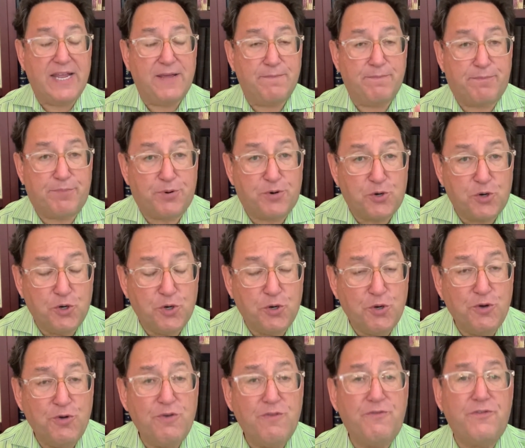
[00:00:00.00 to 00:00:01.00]

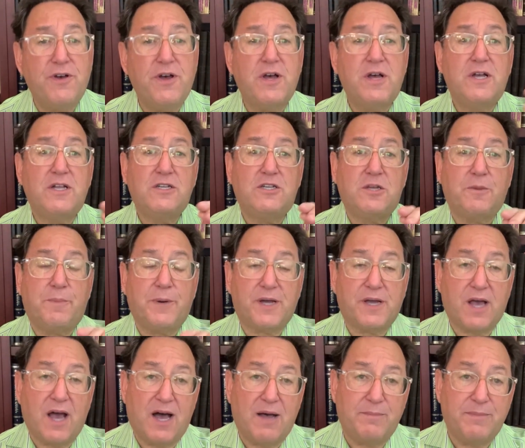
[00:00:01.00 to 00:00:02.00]
improve to
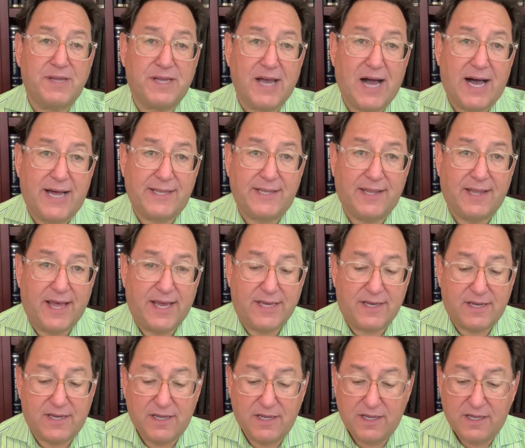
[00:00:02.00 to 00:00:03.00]
become
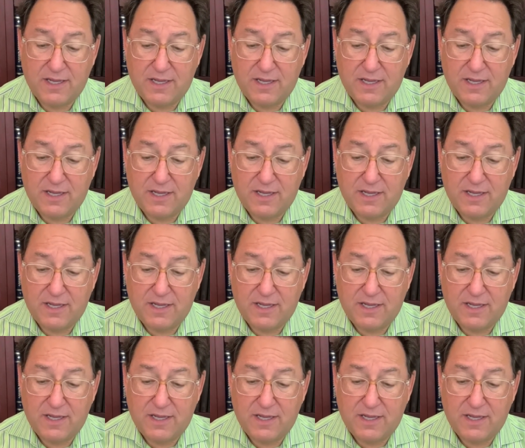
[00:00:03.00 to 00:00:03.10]
godlike,